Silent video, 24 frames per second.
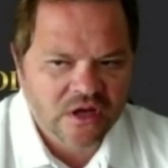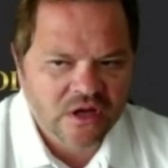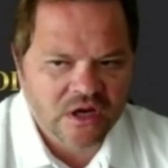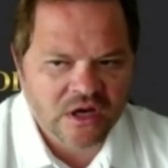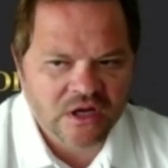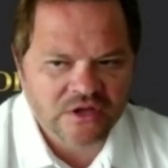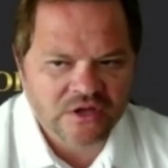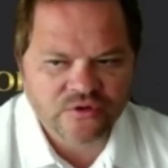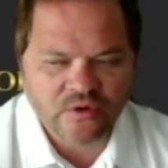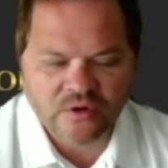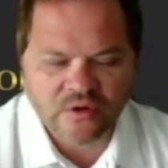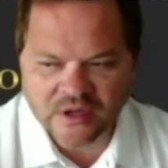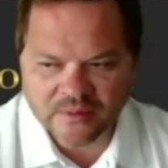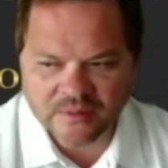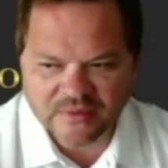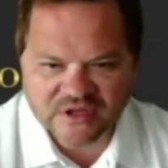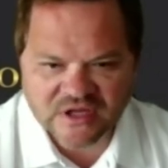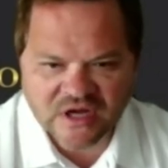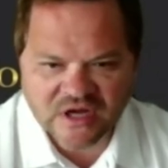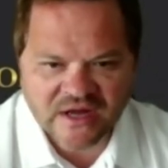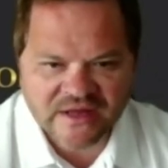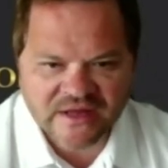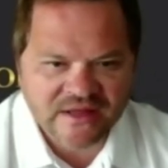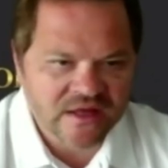Talking
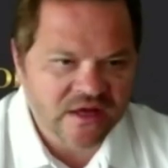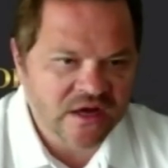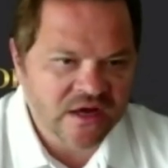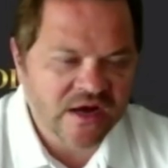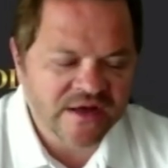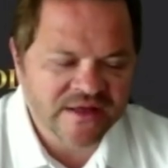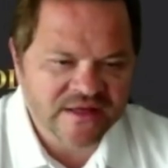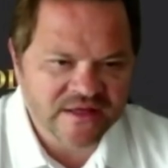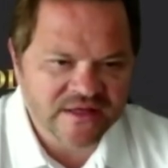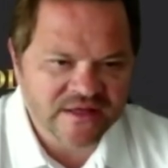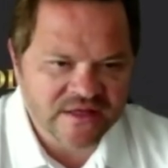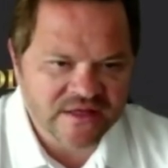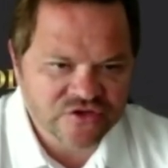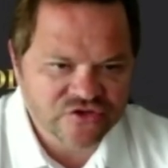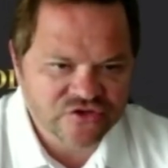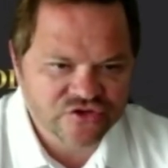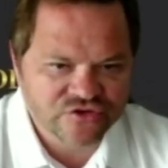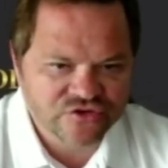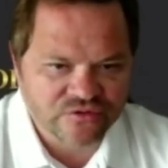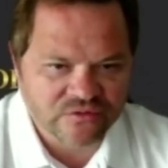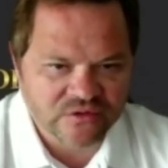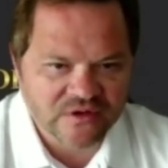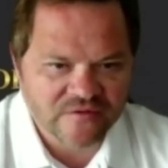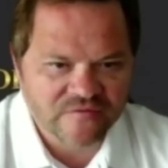about hockey
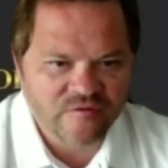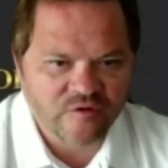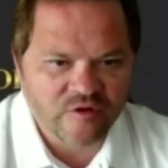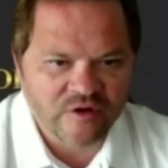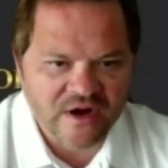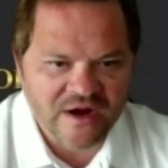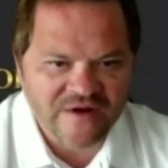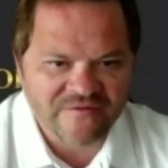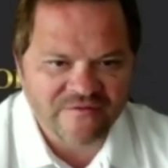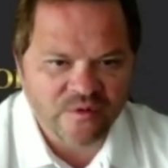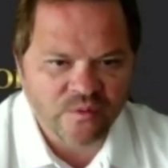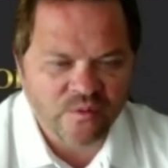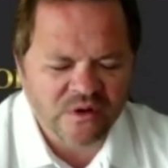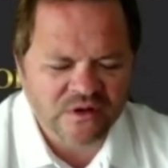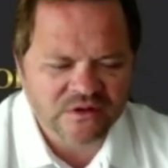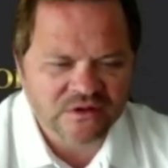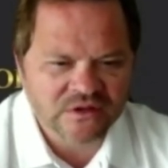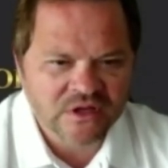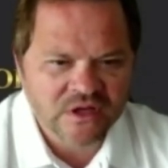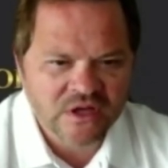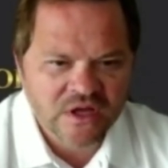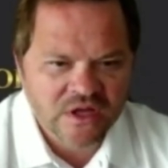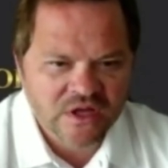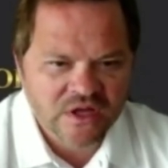is truly for
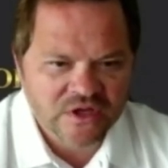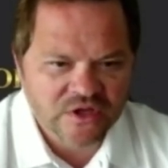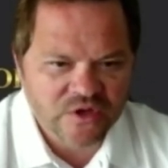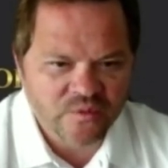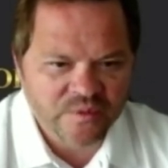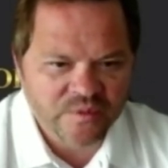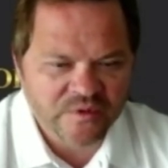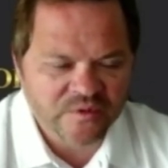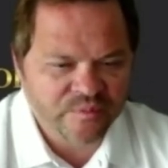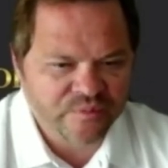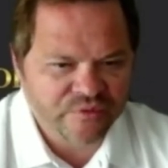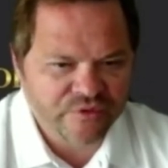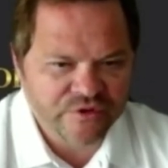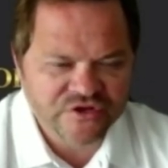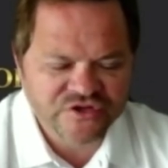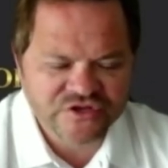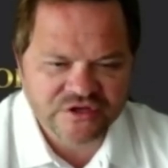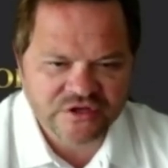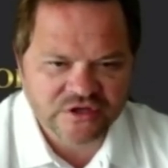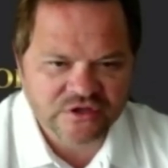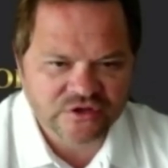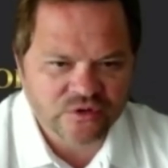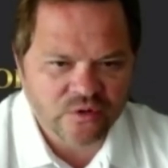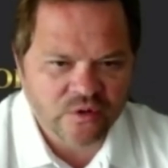everyone. You've been
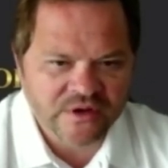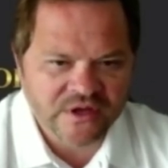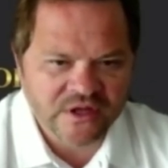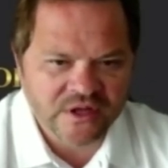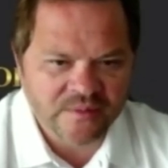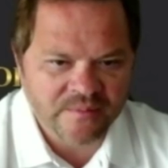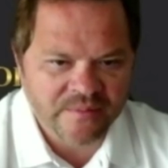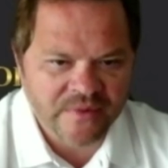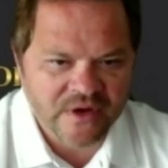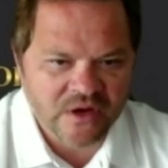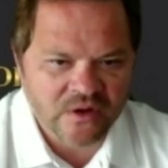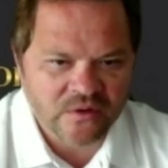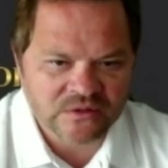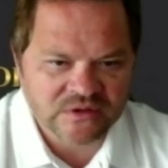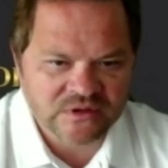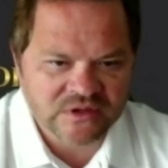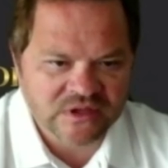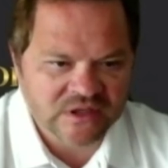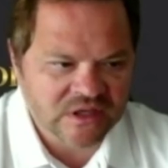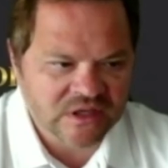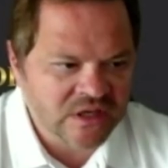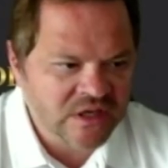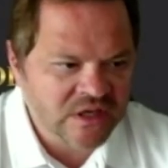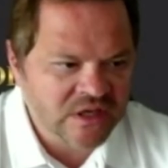preaching and talking
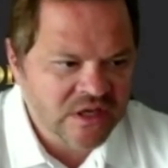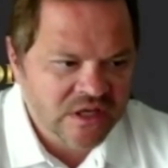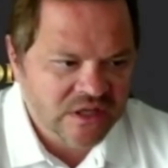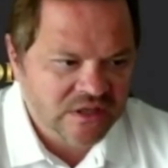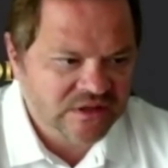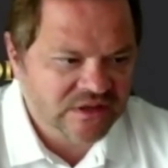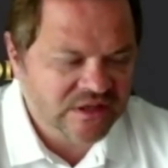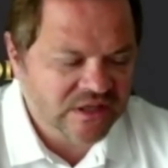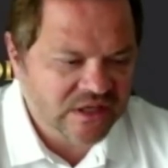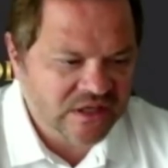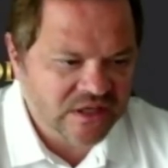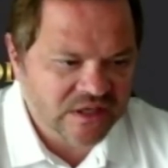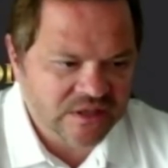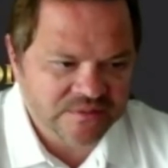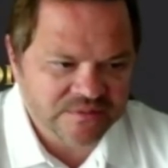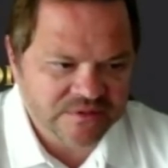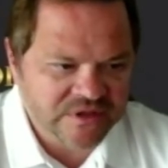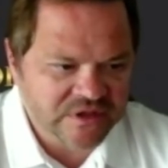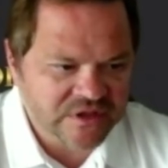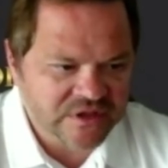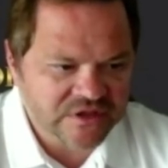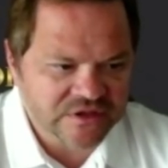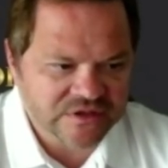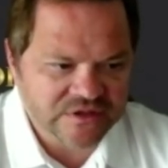about
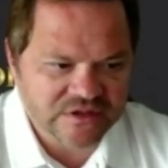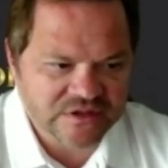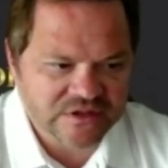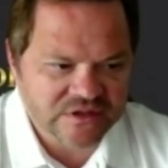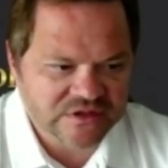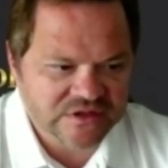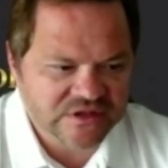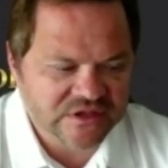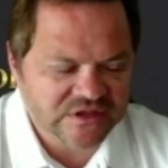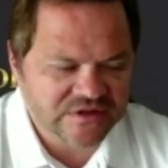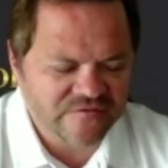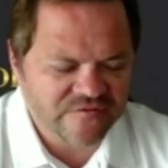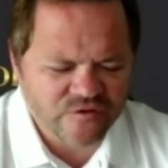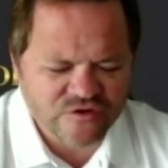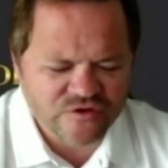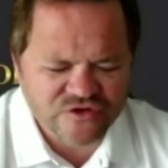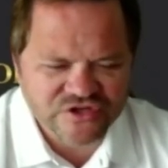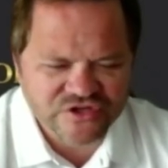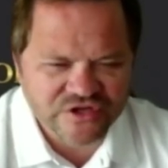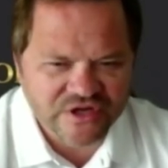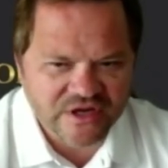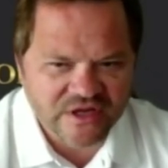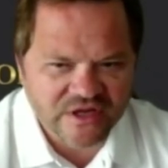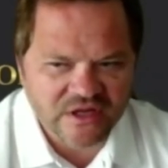the
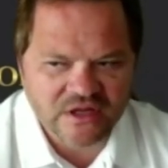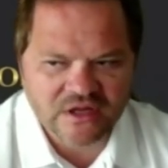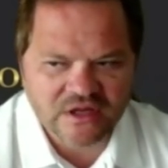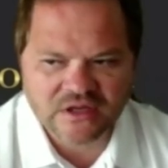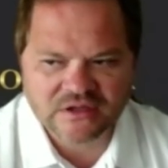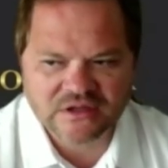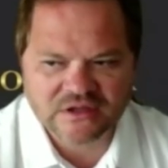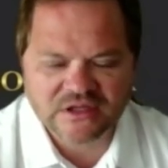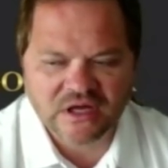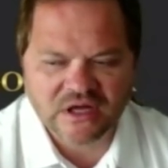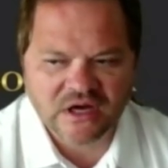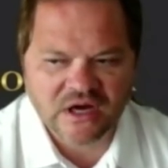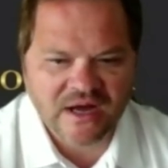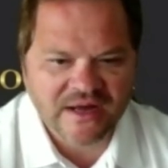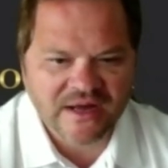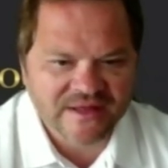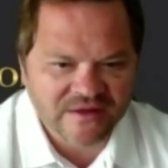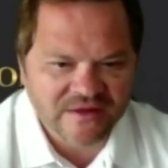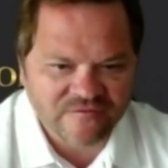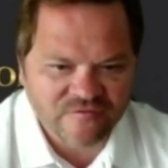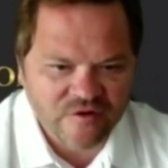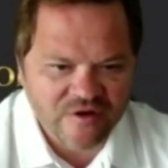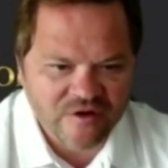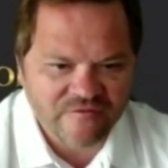diversity, the
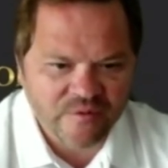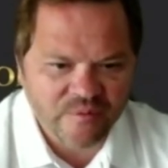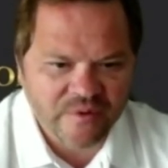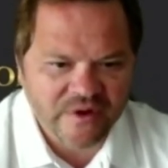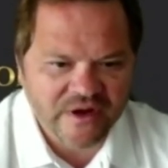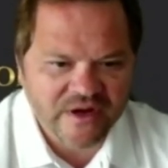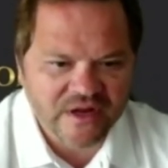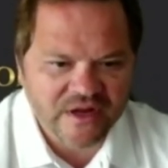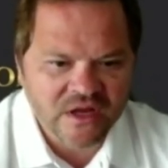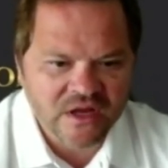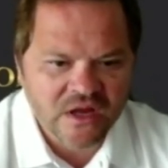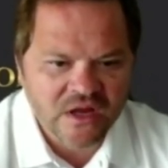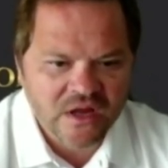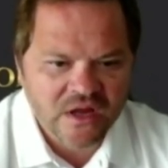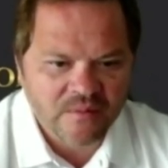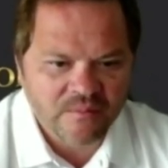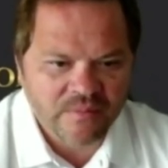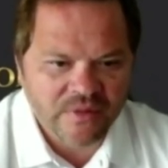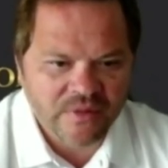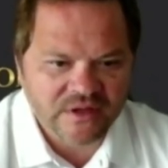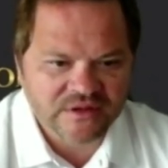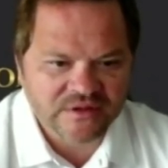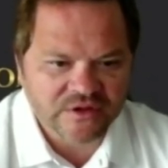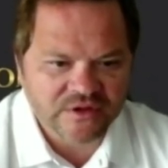hockey for everybody,
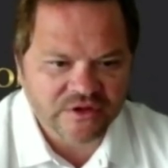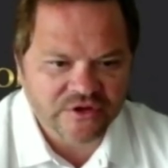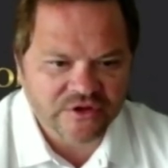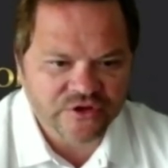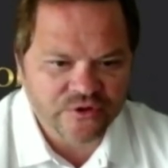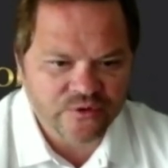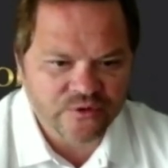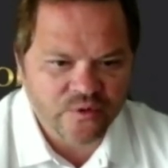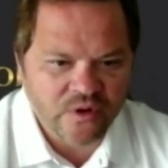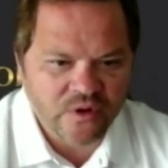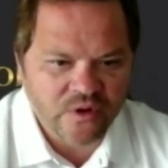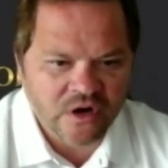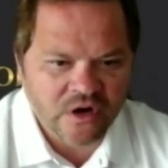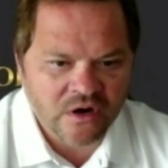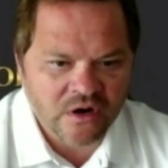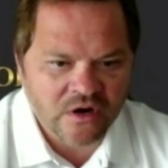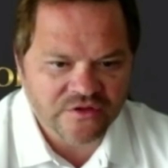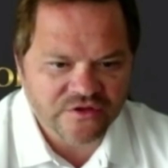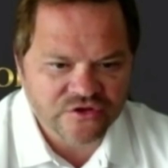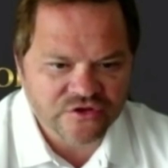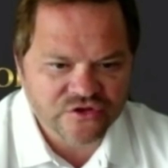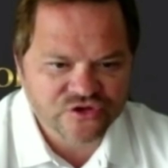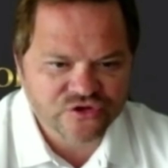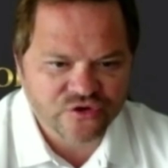but you
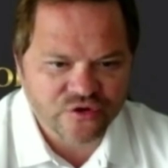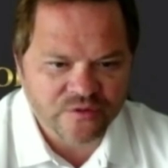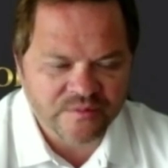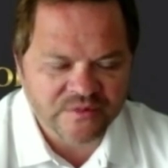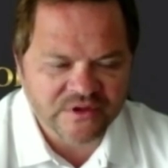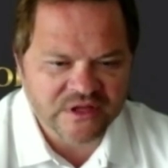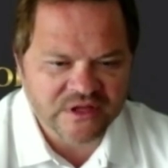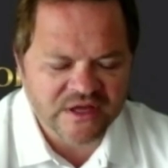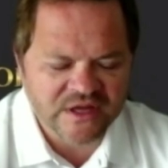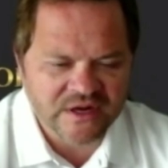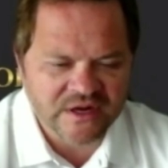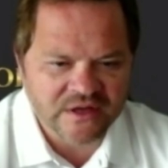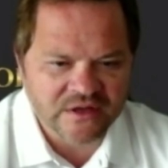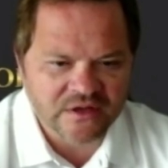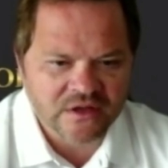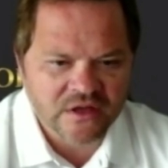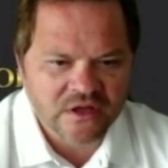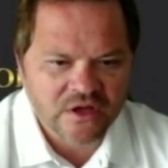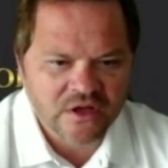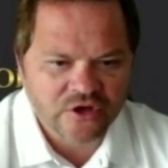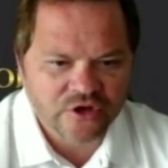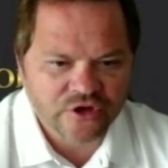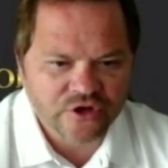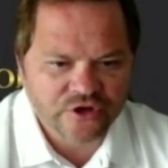are
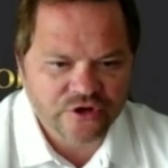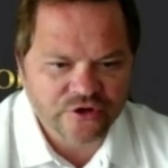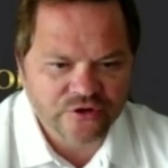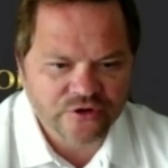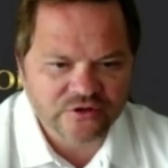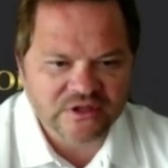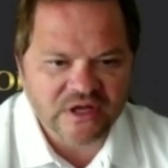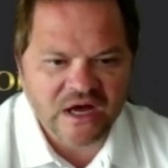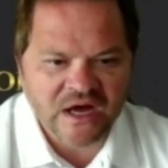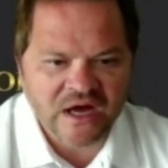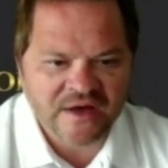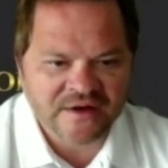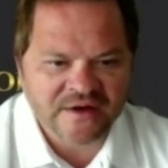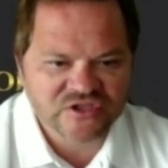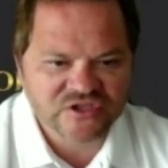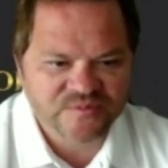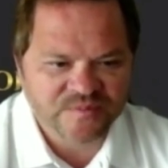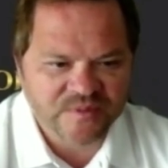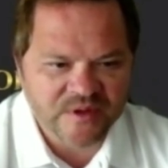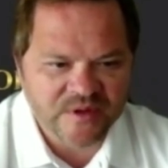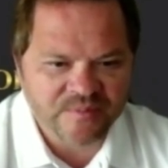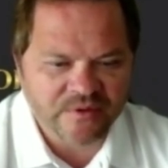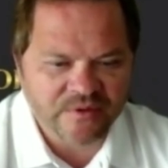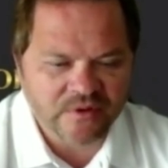discriminating good,
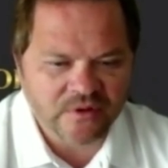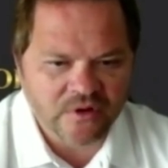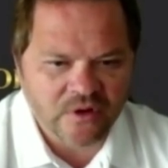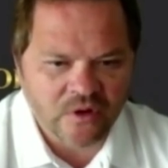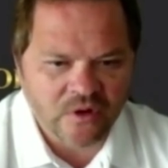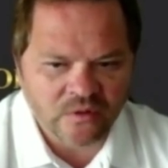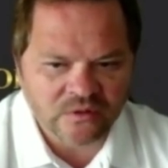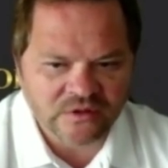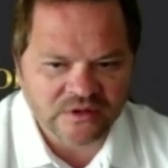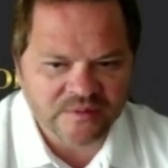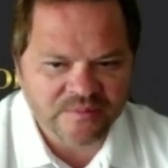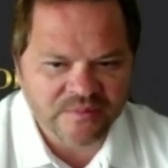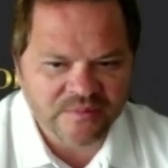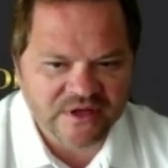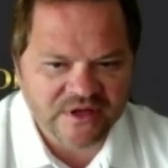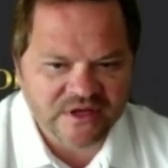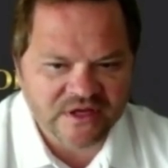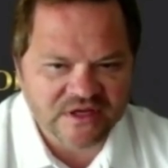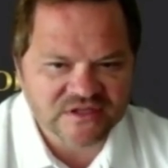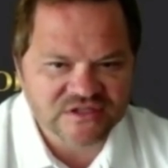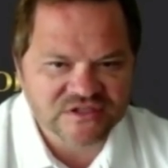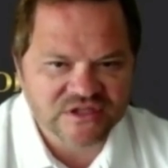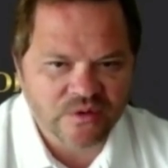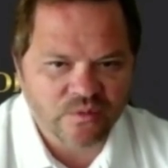honest people only
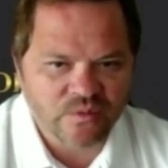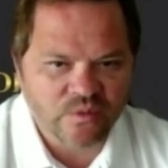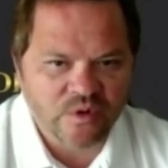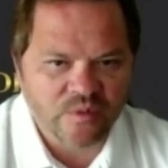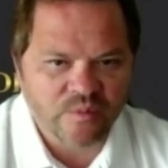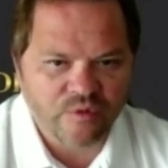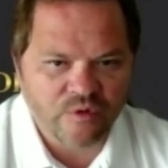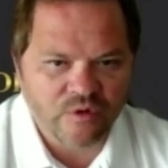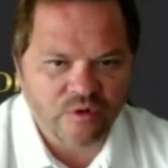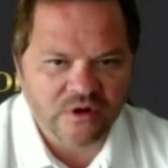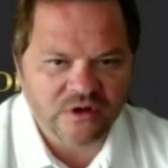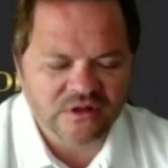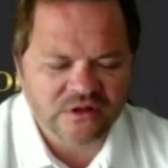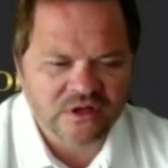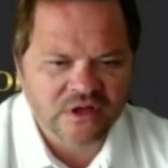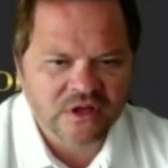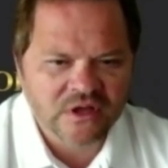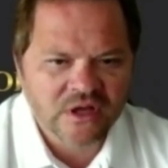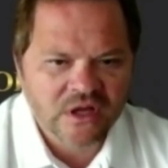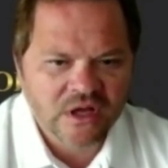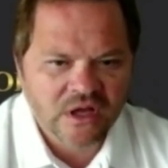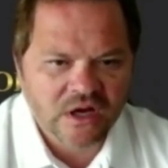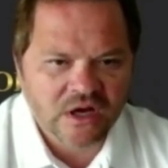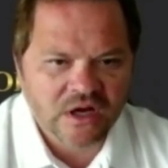because they were
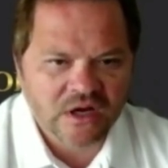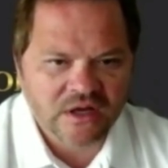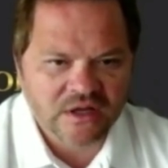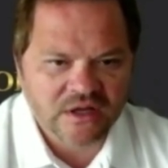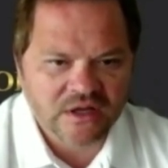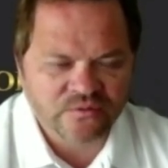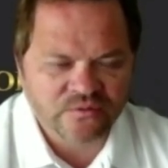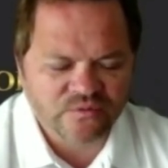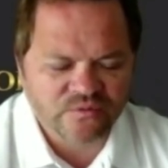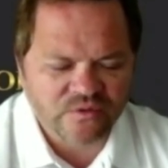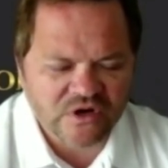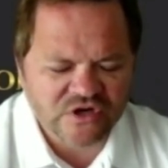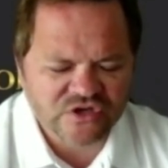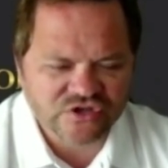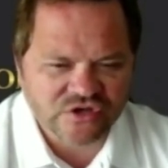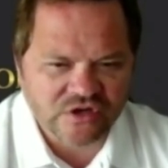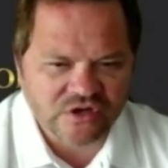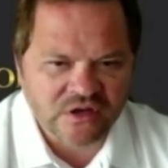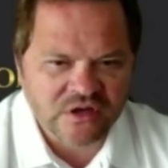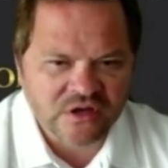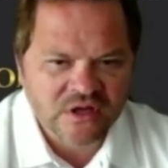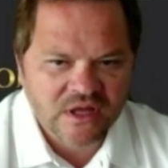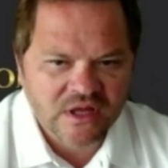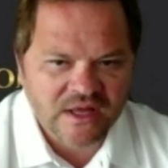born in
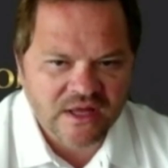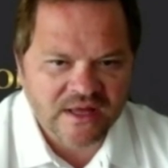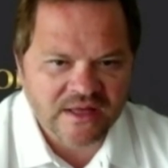Russia.